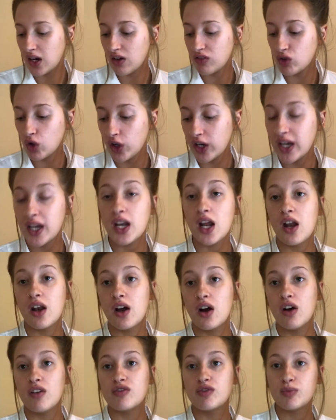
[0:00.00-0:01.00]
I've gone in and
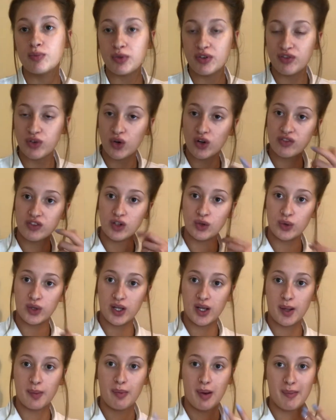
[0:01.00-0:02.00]
I've, before I've
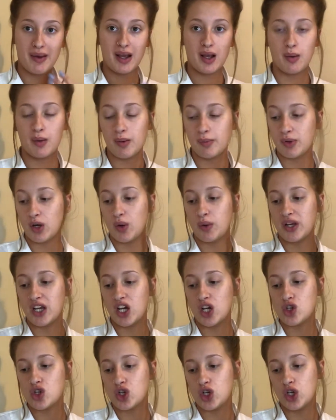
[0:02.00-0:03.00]
doing my makeup, I'm going
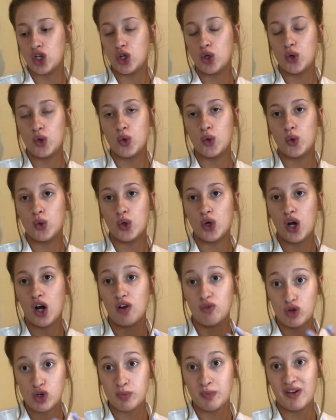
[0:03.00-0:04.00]
to, I've
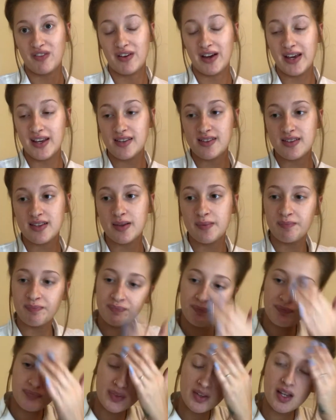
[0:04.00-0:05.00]
washed my face.
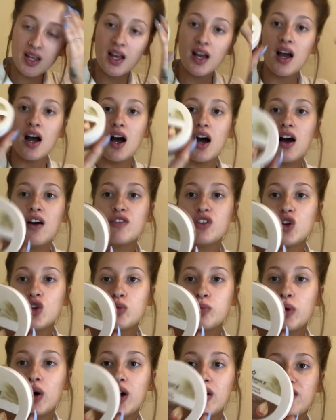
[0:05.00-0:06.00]
I've used
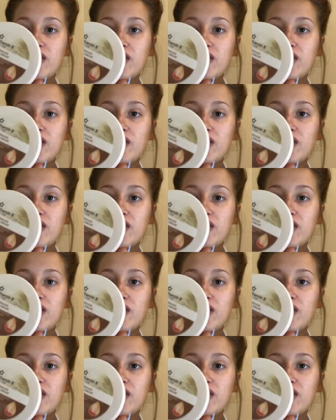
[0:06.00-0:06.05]
my